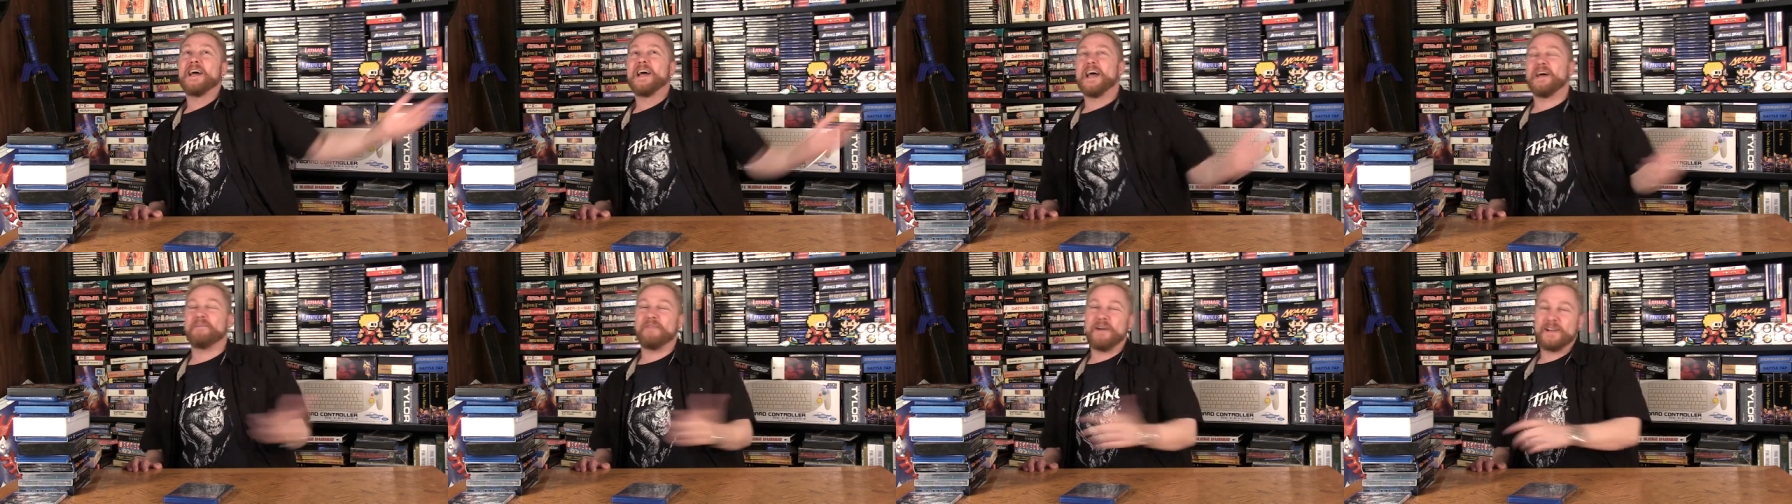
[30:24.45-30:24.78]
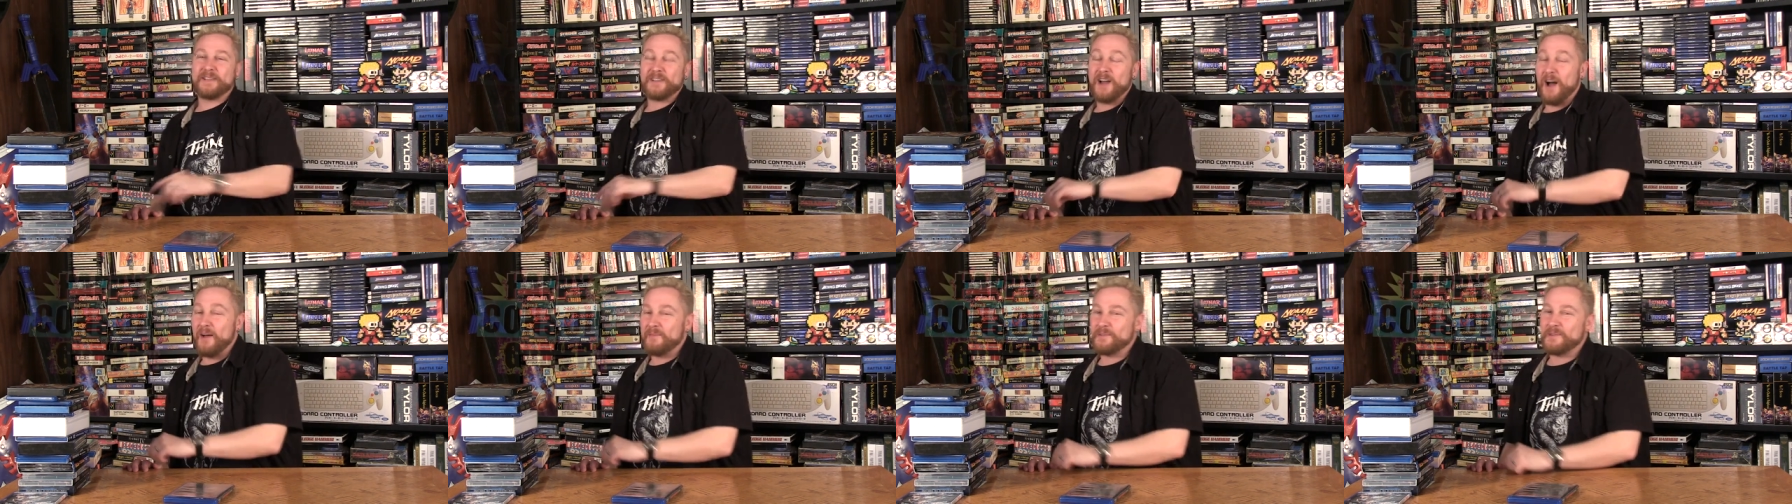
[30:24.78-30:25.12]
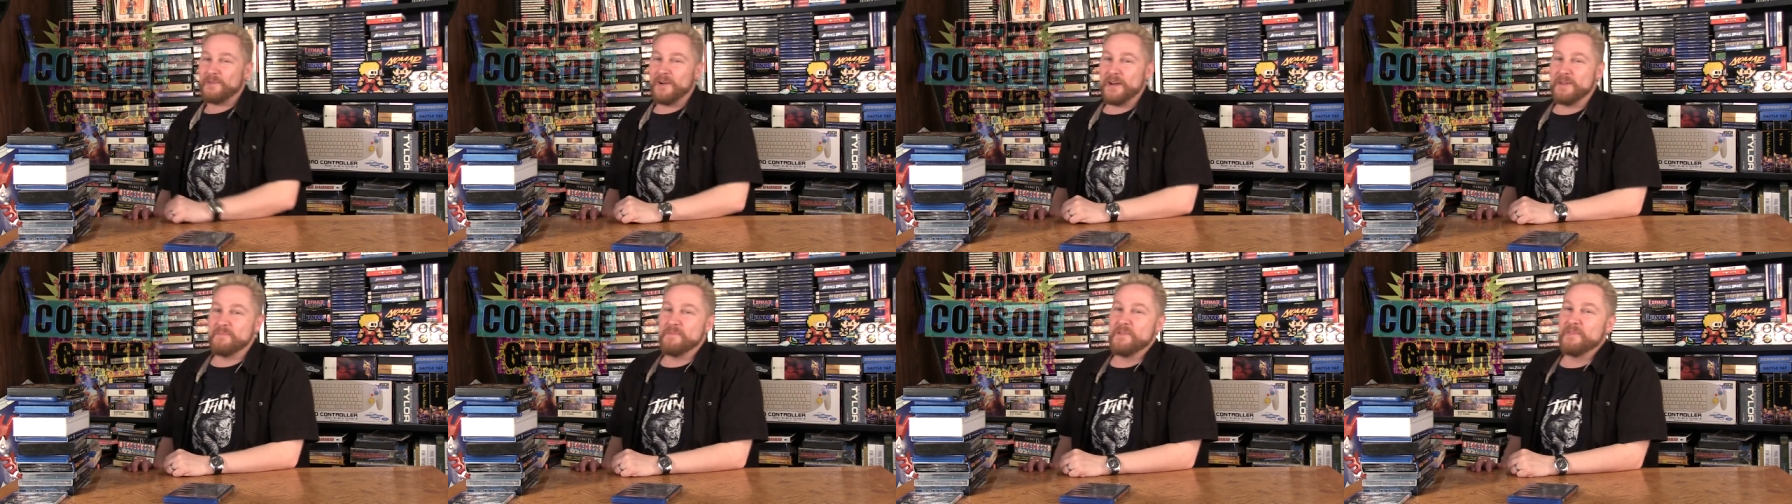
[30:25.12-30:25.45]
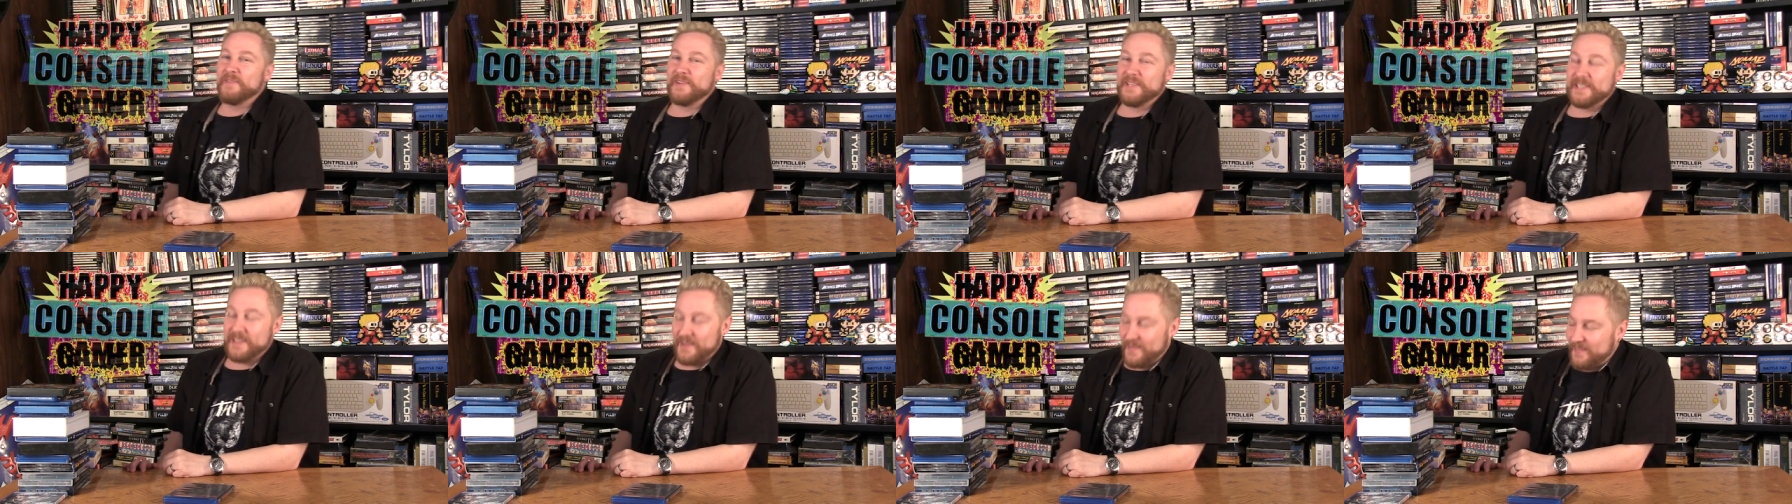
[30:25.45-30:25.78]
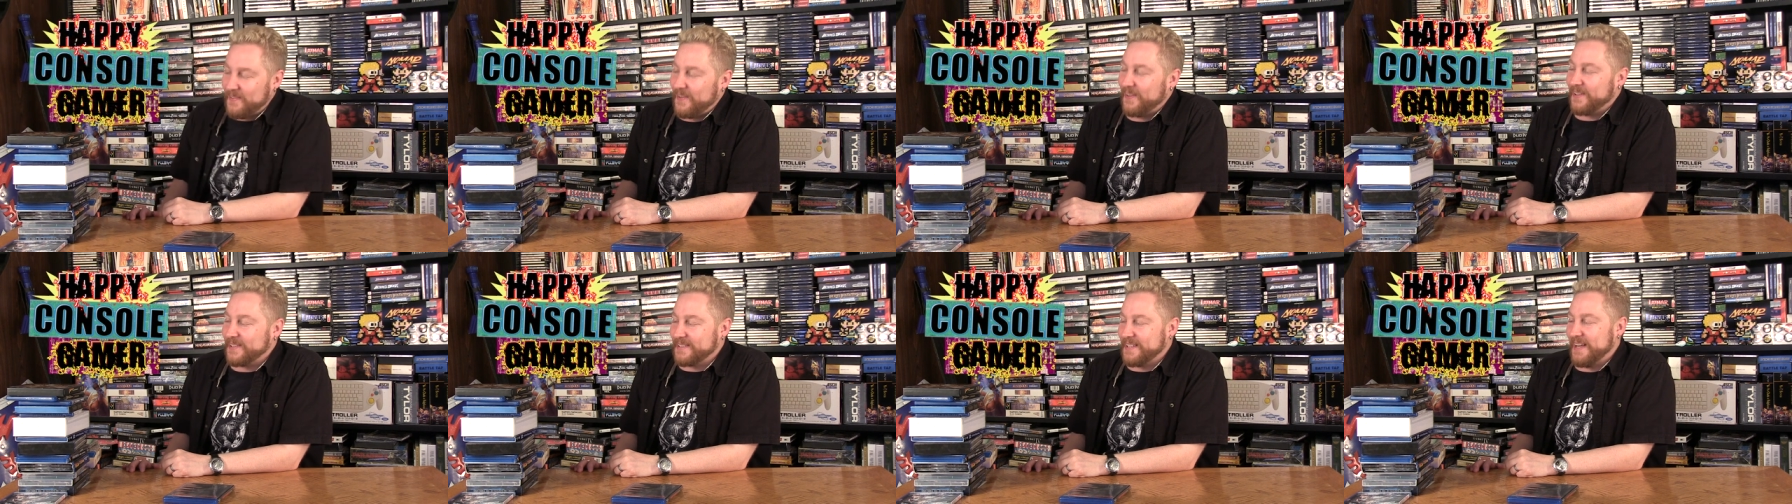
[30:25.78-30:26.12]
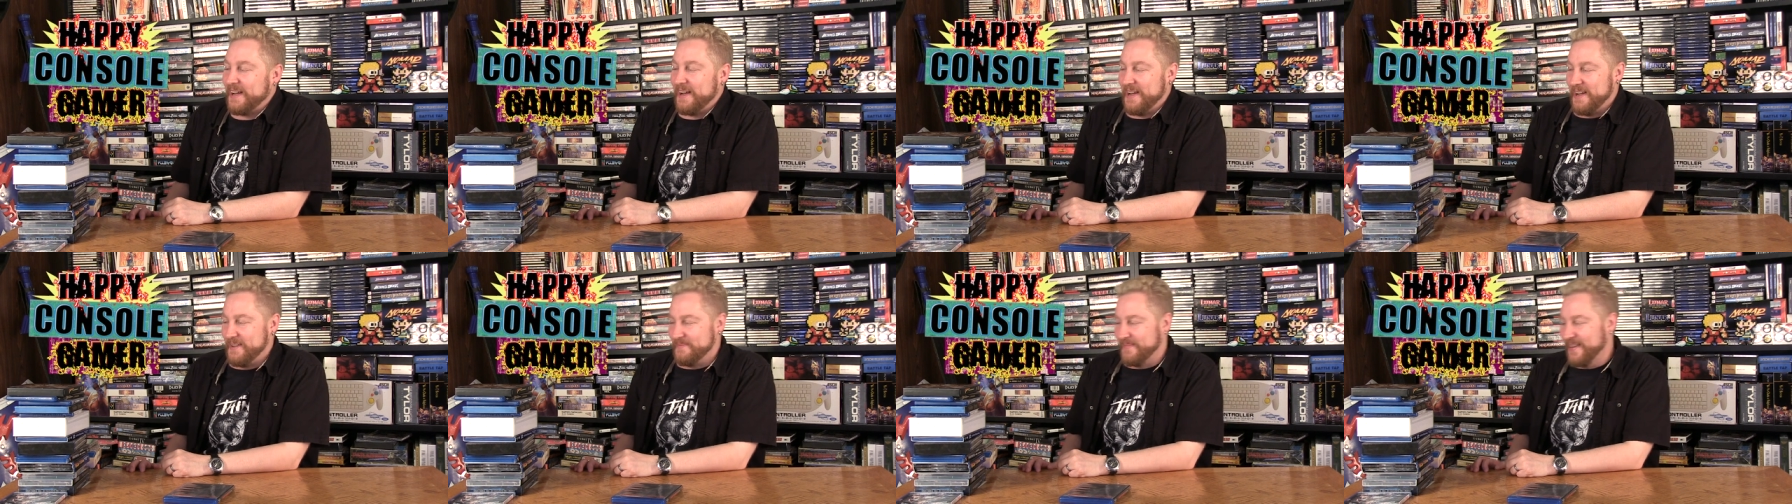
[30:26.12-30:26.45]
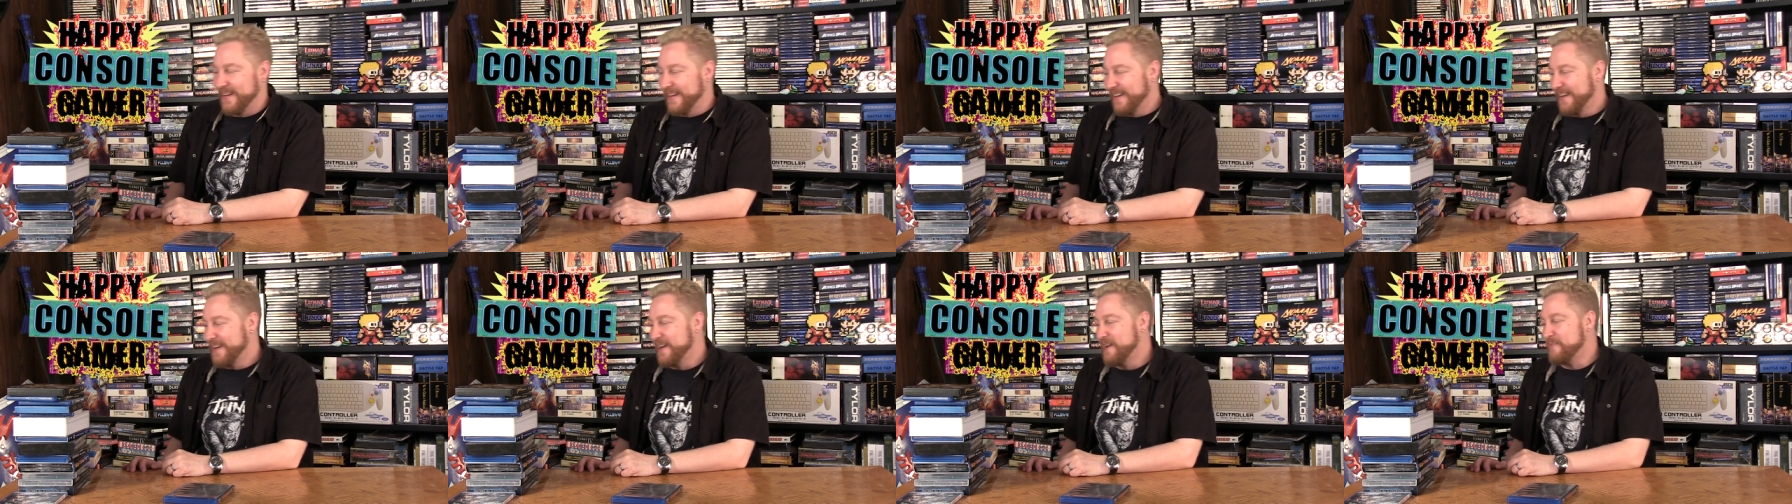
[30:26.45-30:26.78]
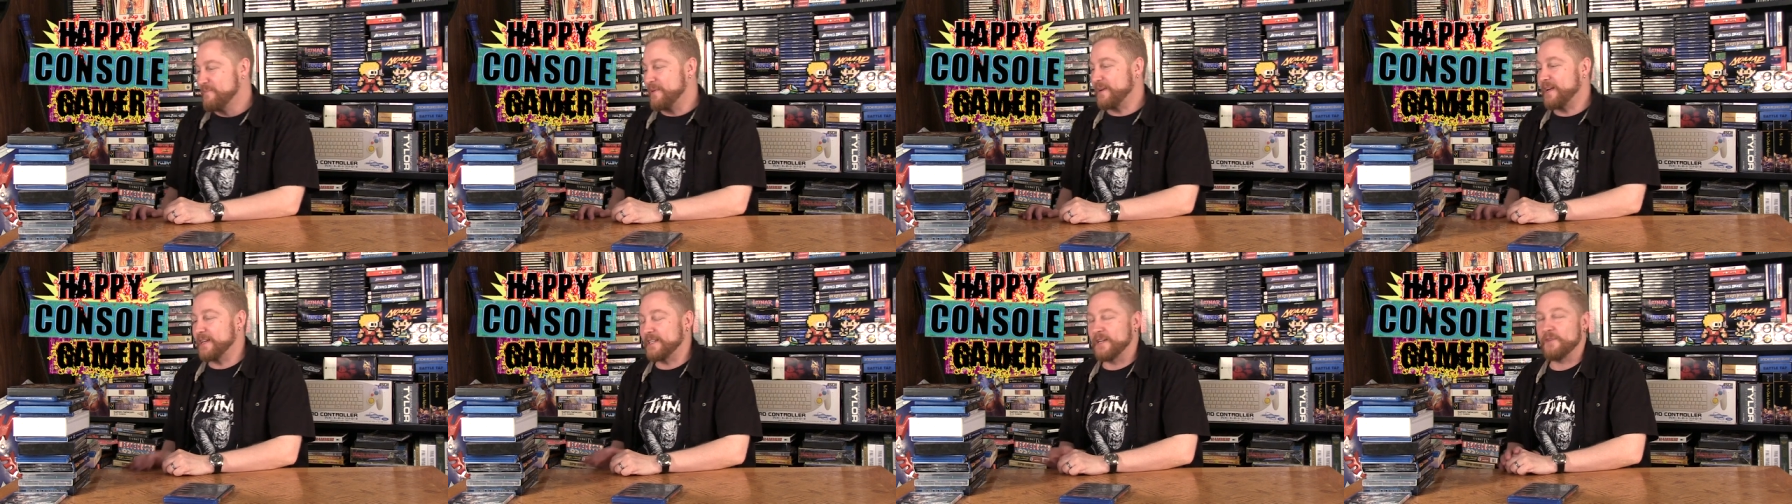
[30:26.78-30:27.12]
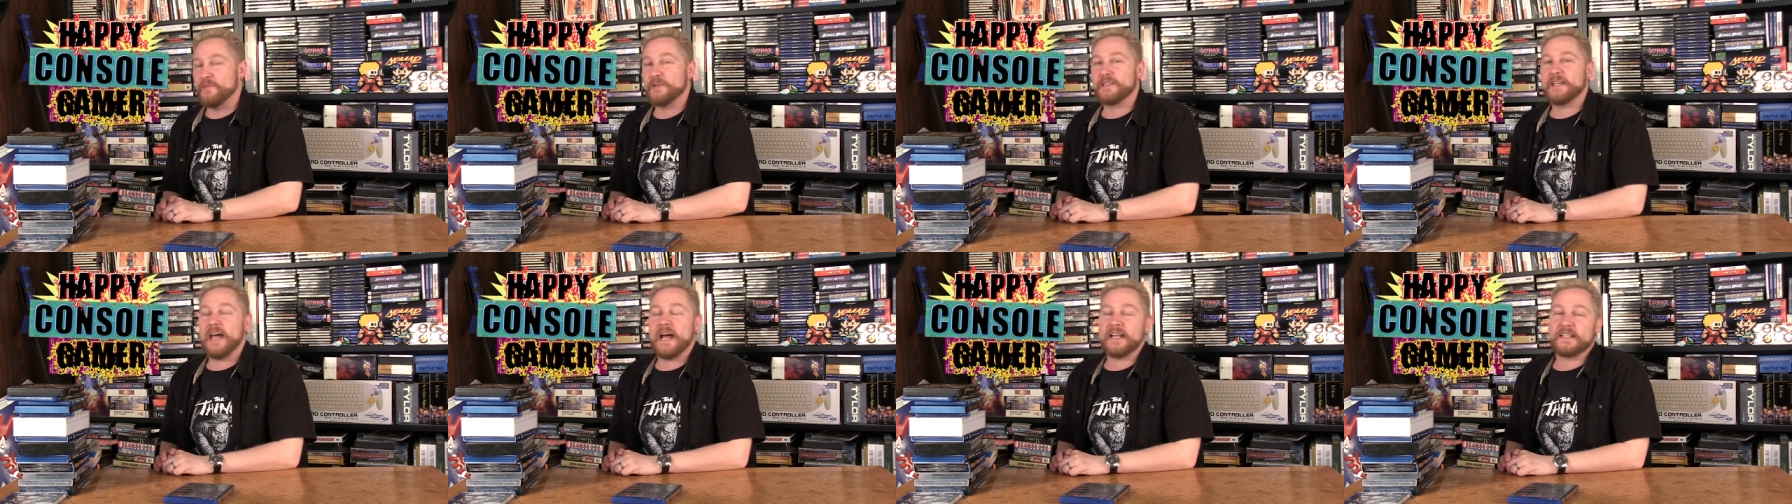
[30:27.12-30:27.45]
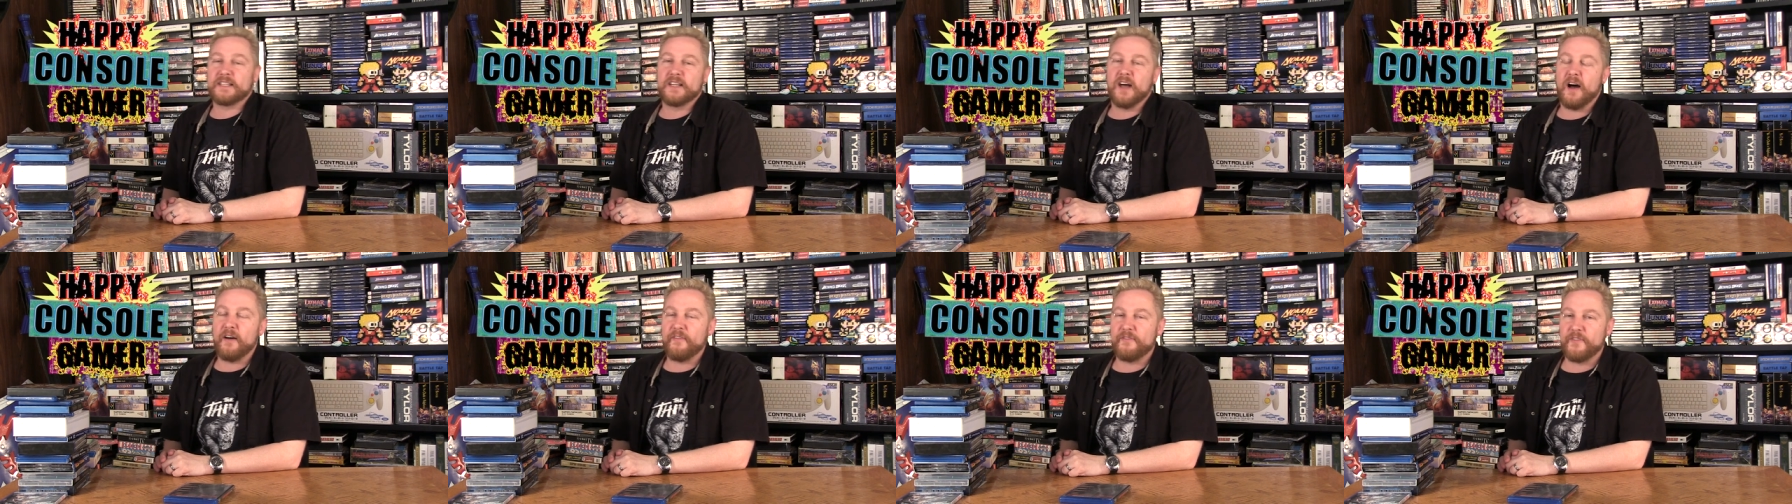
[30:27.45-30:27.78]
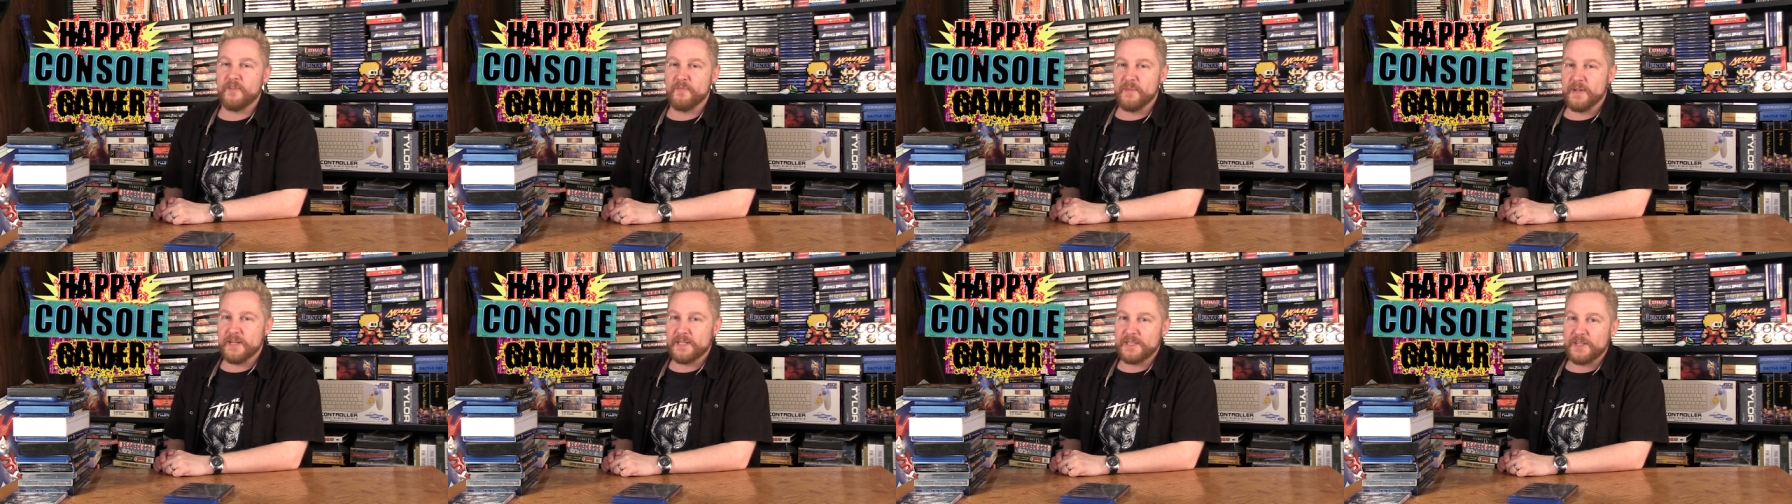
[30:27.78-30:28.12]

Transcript: in my top 20 movies of all time because it was that tough for me.